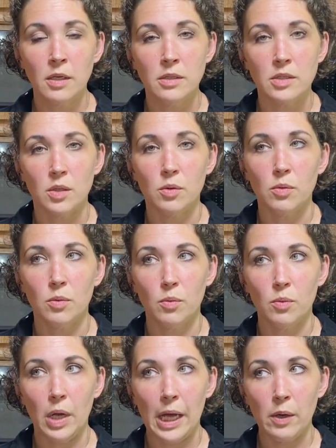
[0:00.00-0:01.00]
So
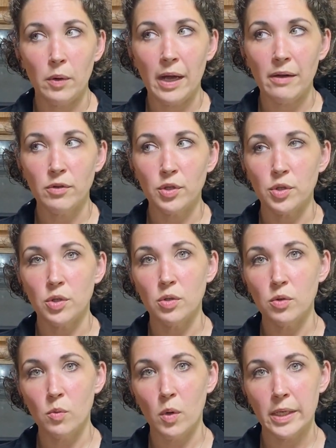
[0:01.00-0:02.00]
however
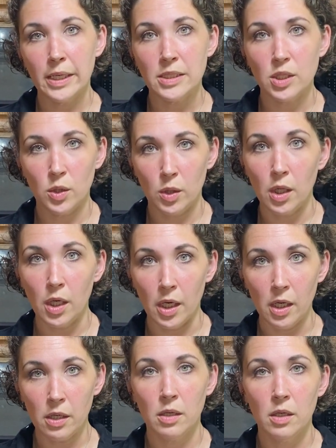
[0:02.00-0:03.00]
you want it to
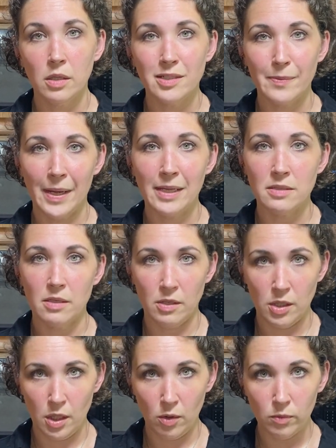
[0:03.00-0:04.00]
look depends
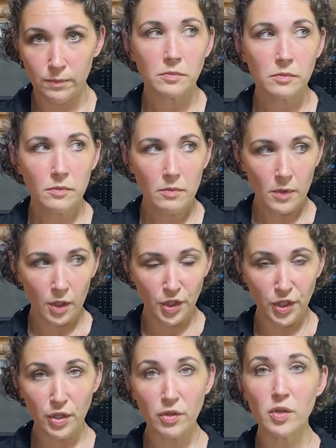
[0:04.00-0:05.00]
on you.
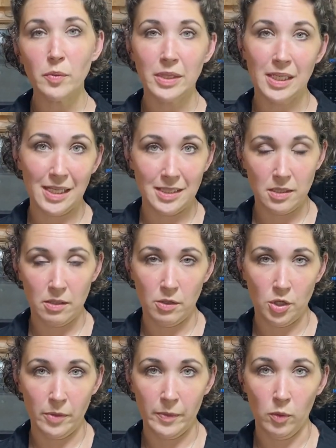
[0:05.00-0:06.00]
You're the one that gets to
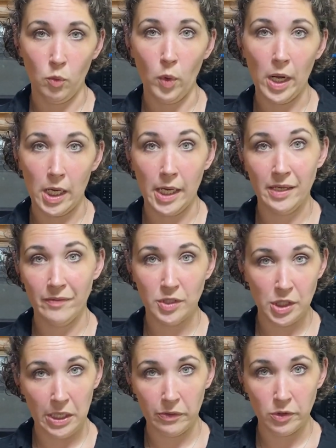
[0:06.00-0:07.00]
determine what kind of a
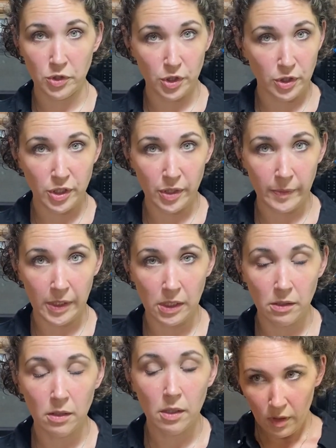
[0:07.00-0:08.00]
challenge you're doing
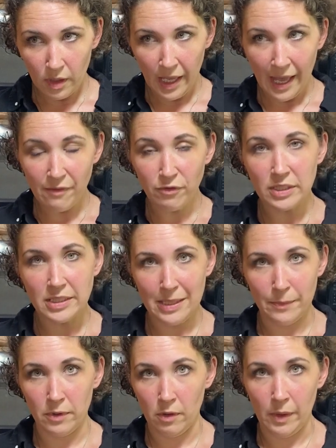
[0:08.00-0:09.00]
every
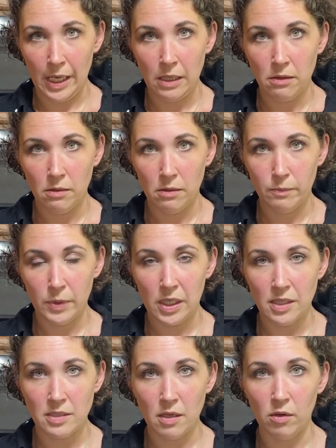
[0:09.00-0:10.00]
step of the way,
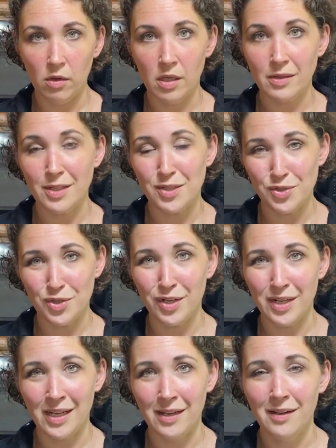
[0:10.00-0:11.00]
because along this
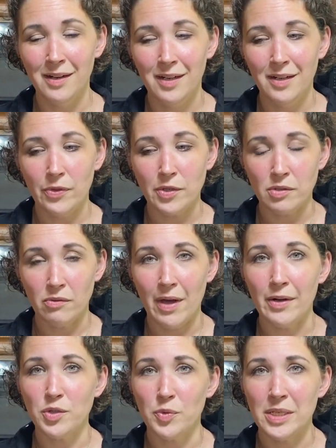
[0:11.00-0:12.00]
journey, there's a
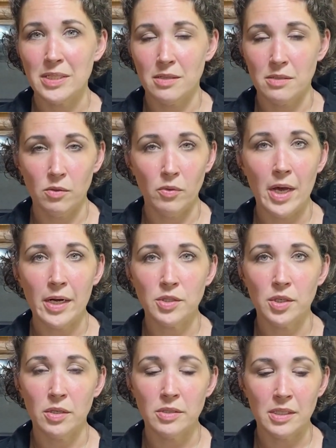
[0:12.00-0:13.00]
lot of twists, there's a lot of
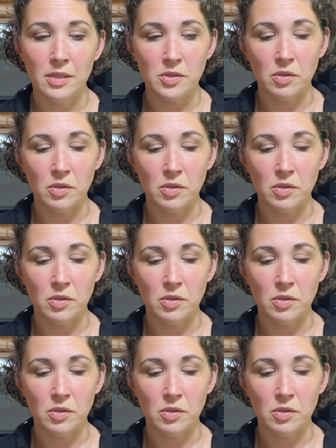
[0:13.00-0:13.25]
turns, and there's a